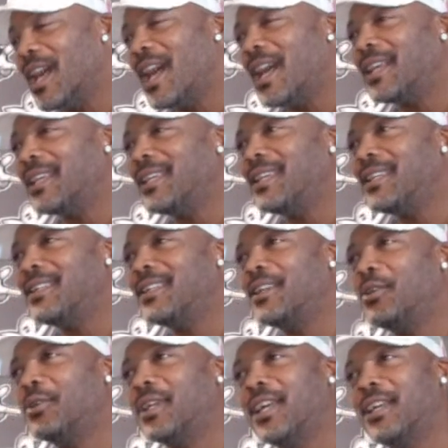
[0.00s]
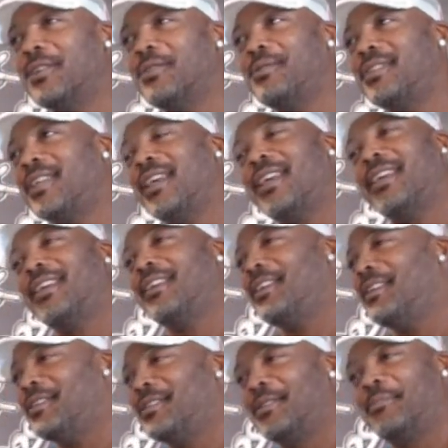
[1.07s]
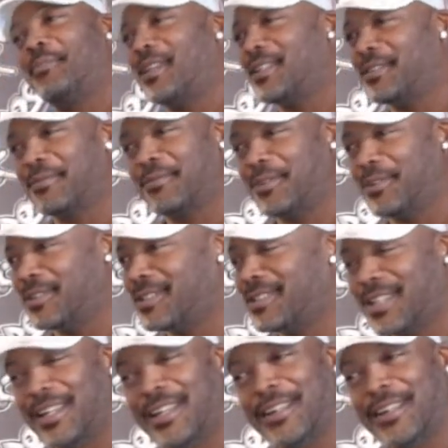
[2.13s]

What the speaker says: I get it. Okay, you say he's the best of all time,